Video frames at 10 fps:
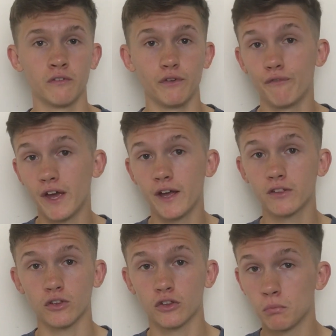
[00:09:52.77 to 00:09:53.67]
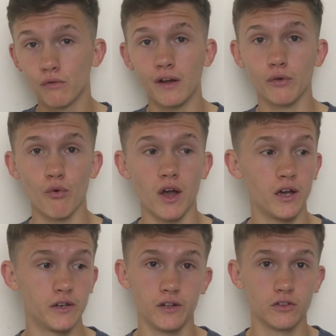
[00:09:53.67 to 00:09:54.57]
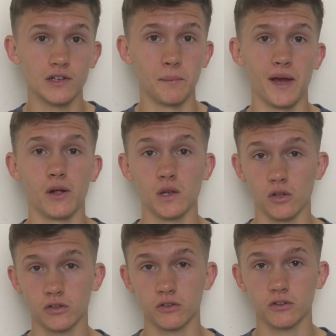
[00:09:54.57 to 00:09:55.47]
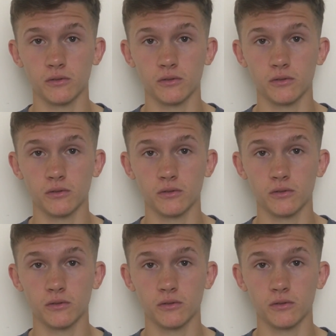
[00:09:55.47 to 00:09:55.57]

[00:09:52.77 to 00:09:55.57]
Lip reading: They're there to smooth out the ride and to limit our losses.